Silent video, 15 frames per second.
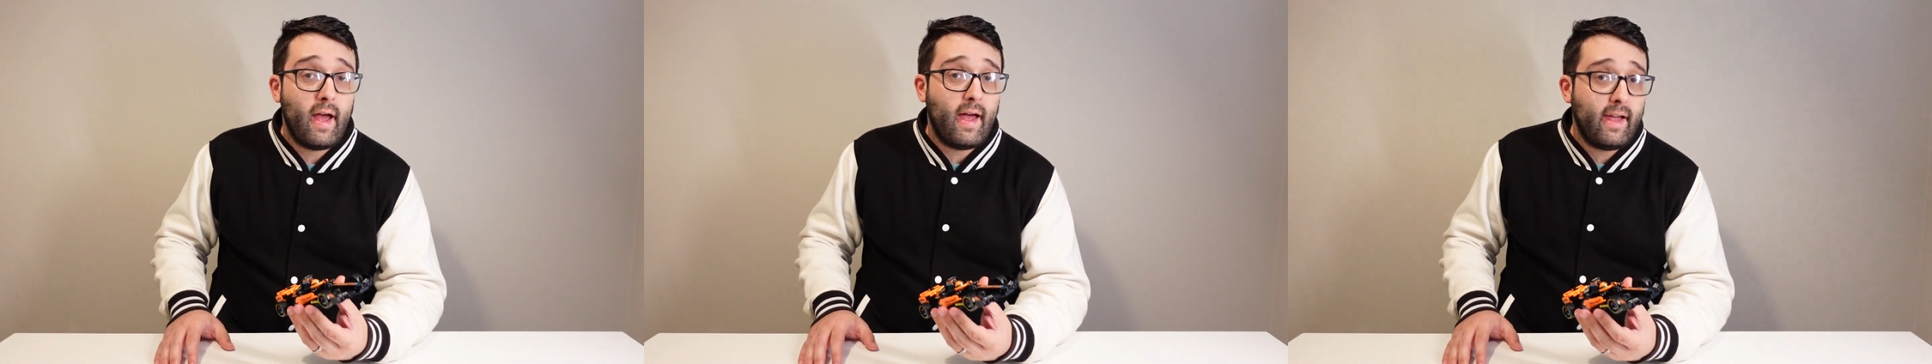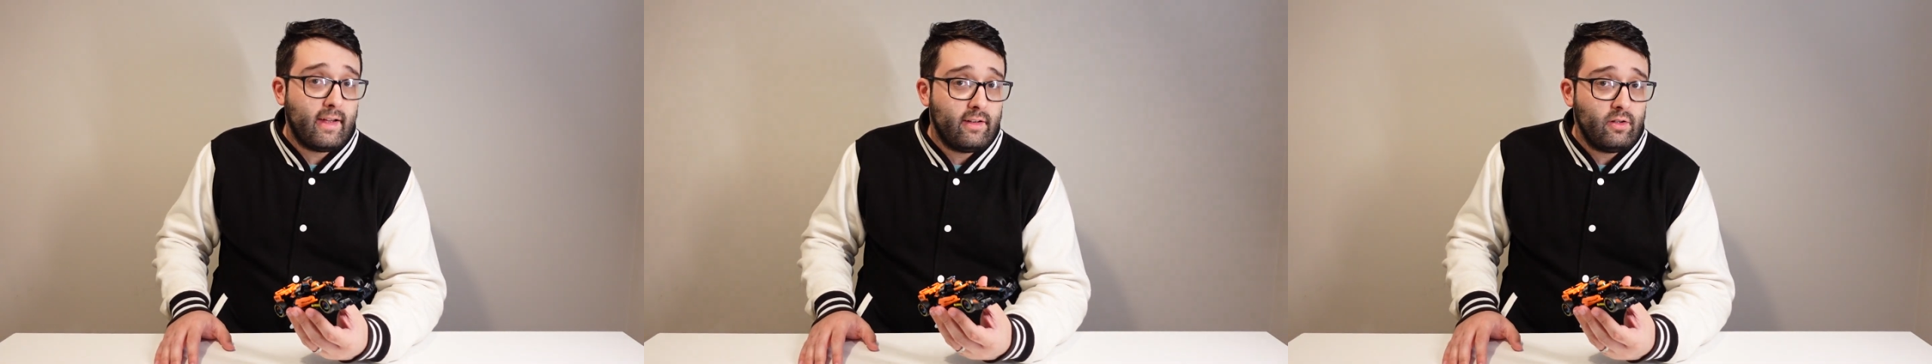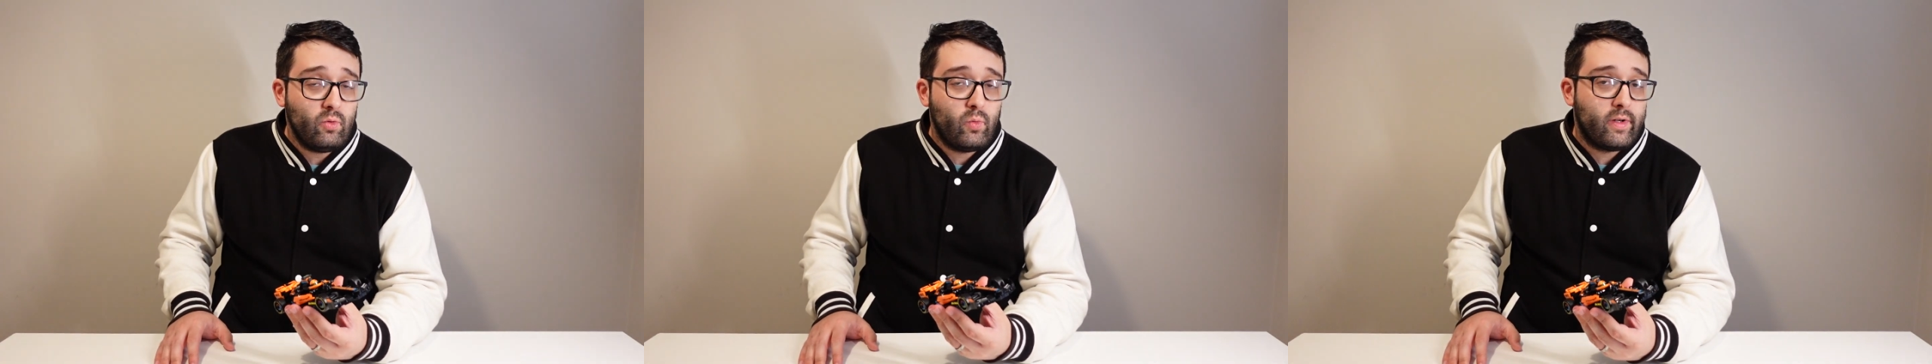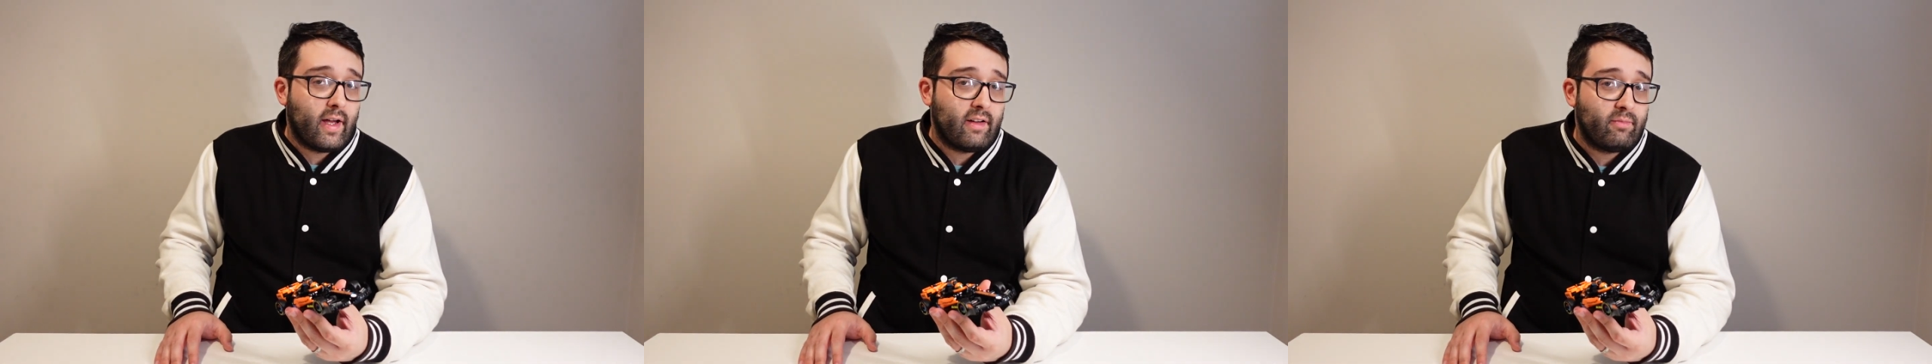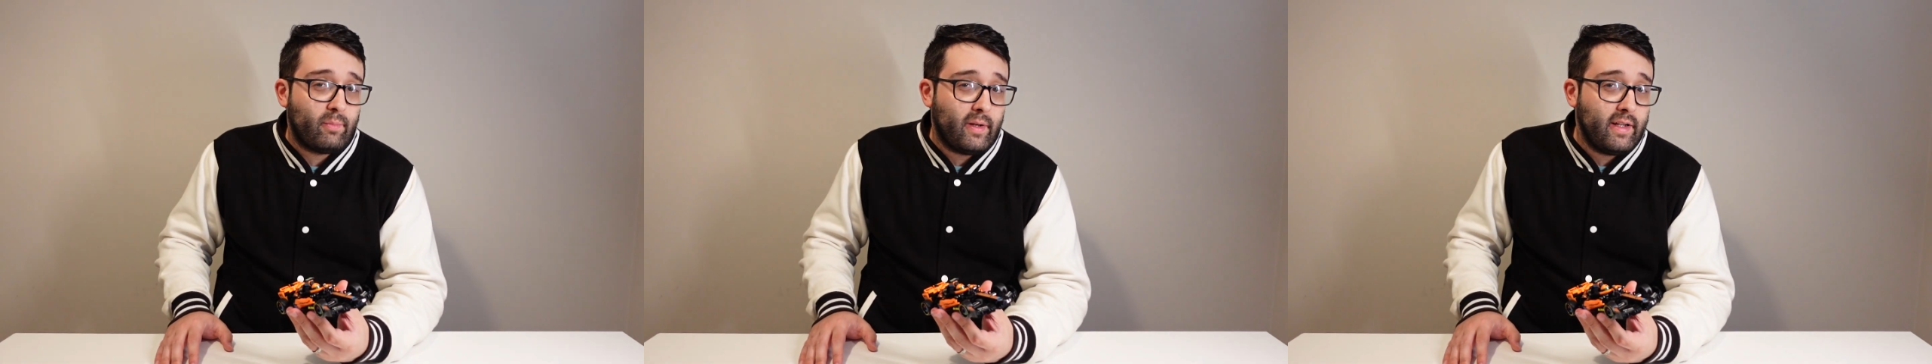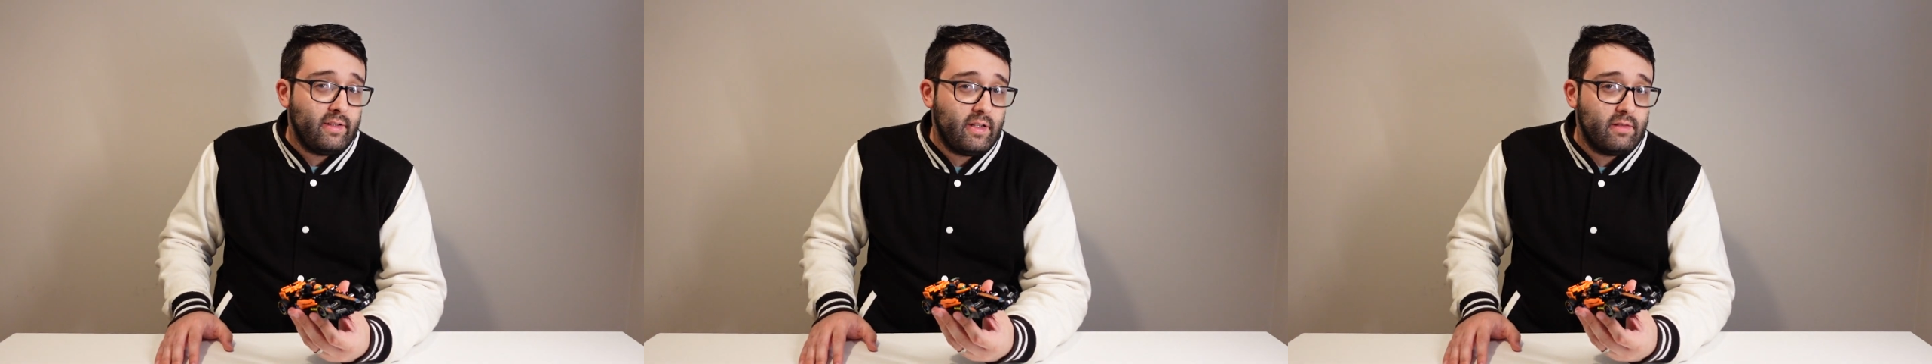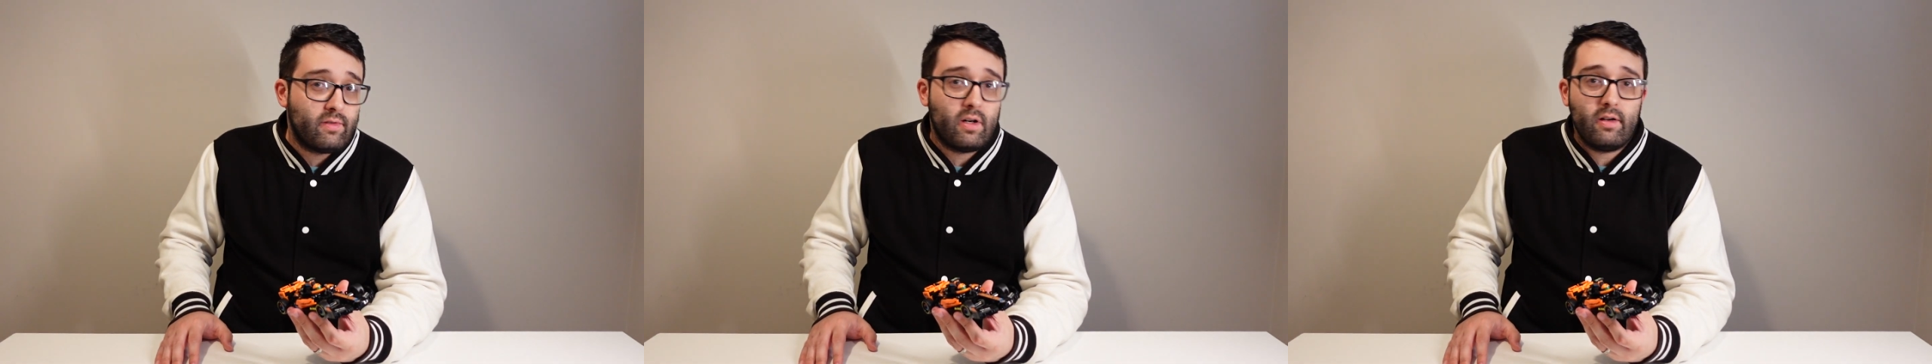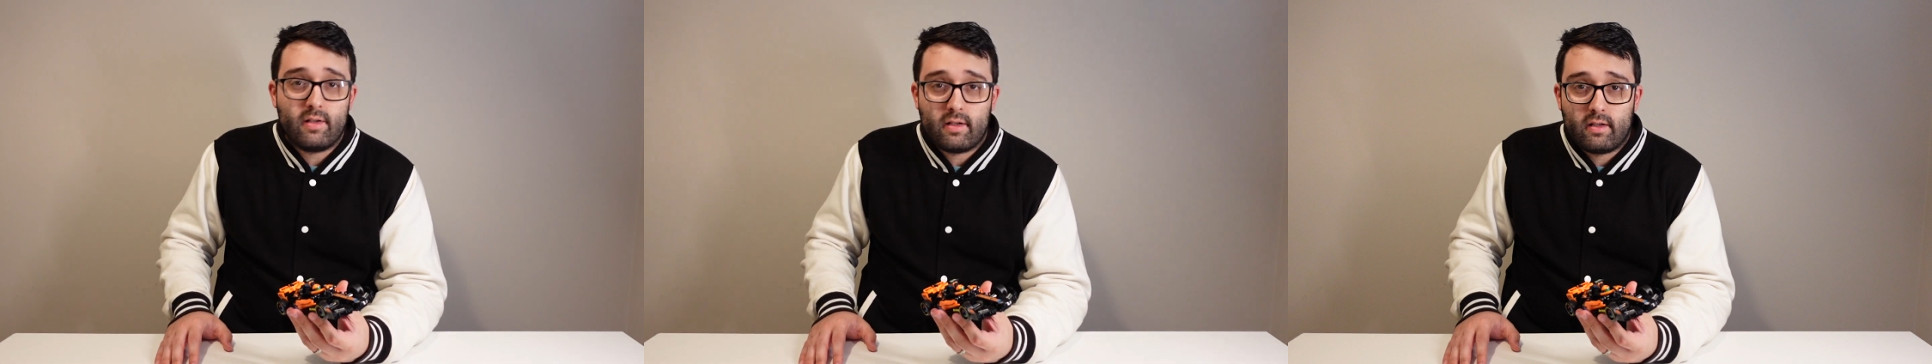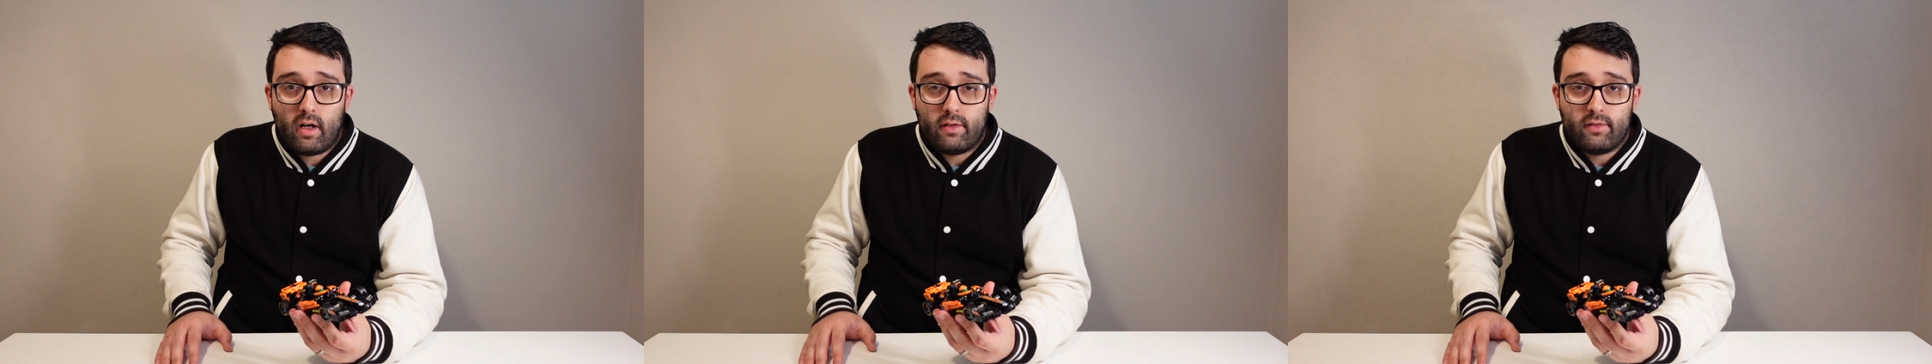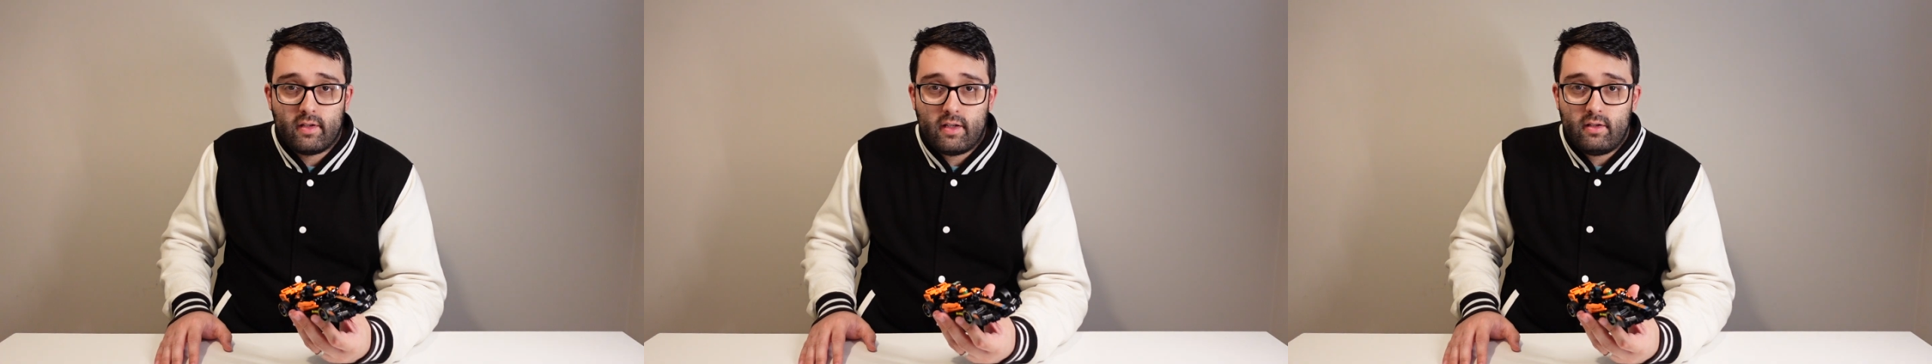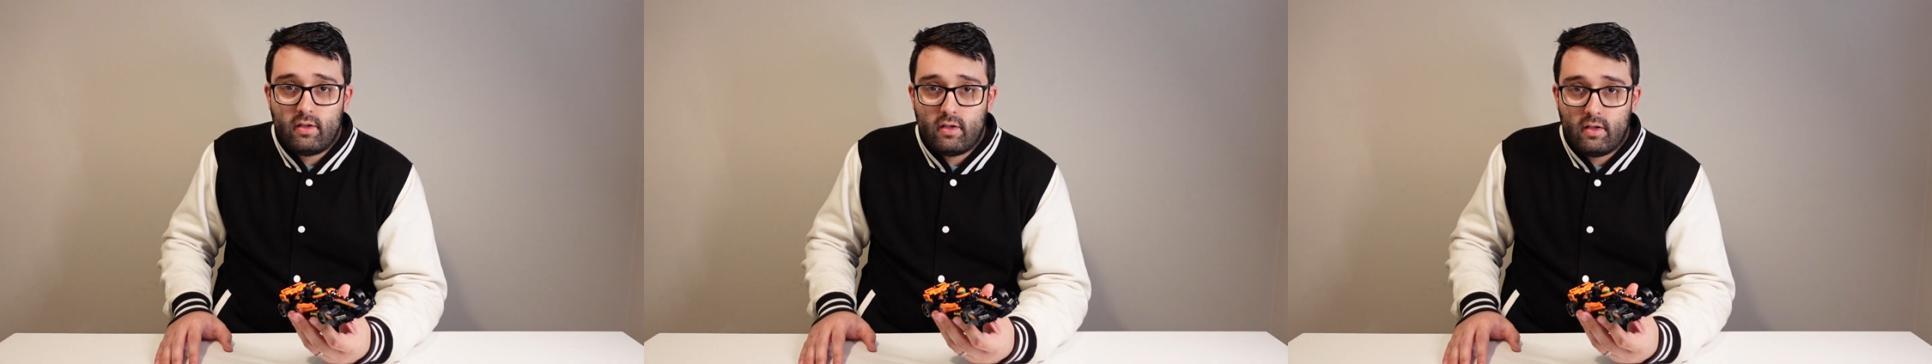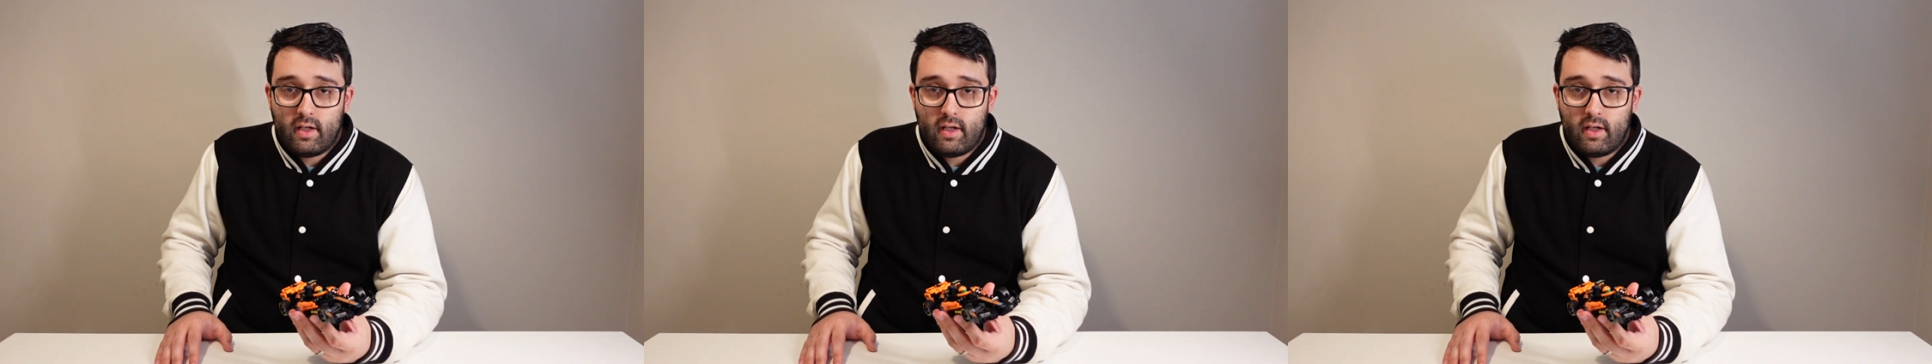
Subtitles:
and we have plenty of other content.